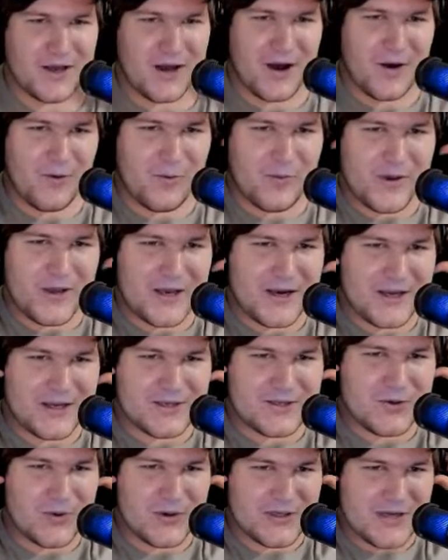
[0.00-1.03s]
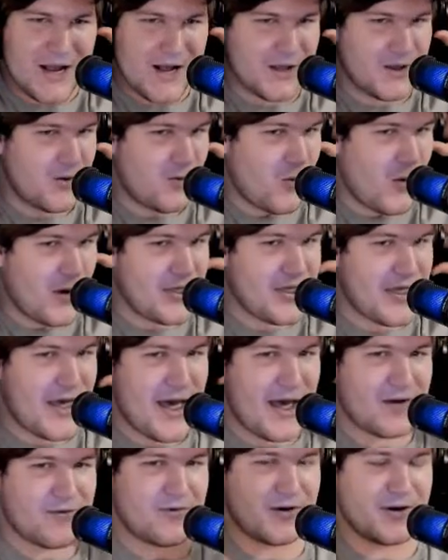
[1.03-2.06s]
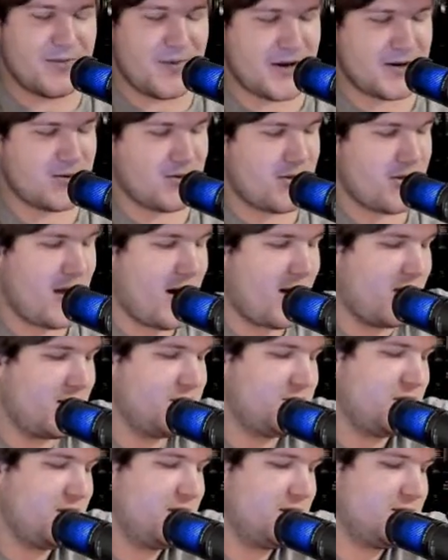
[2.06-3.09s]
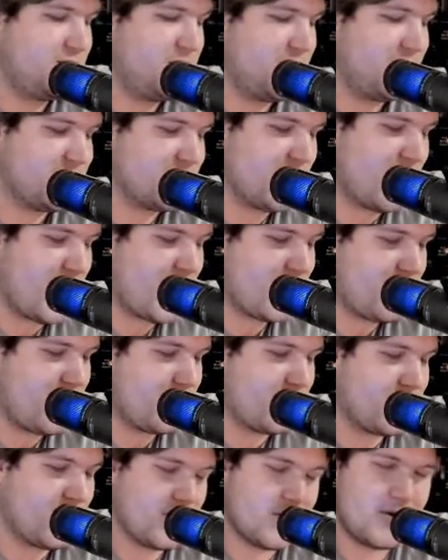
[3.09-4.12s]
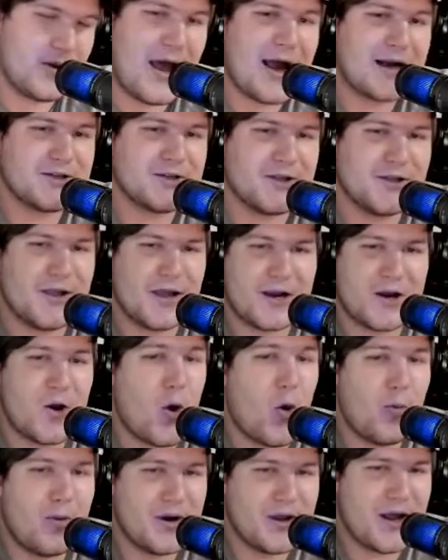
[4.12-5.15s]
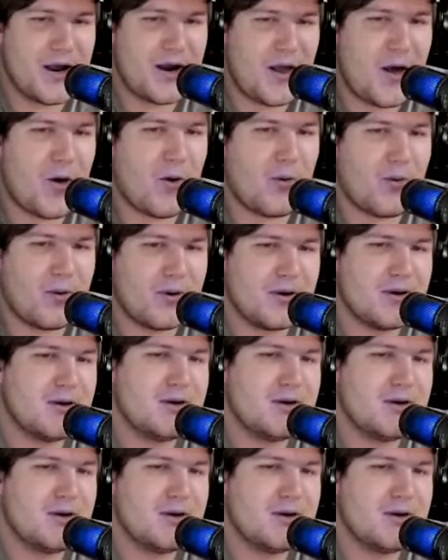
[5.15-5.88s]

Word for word: uh, we'll be getting into exactly what the heck fundamental theology is because a lot of people don't actually, like, nobody I know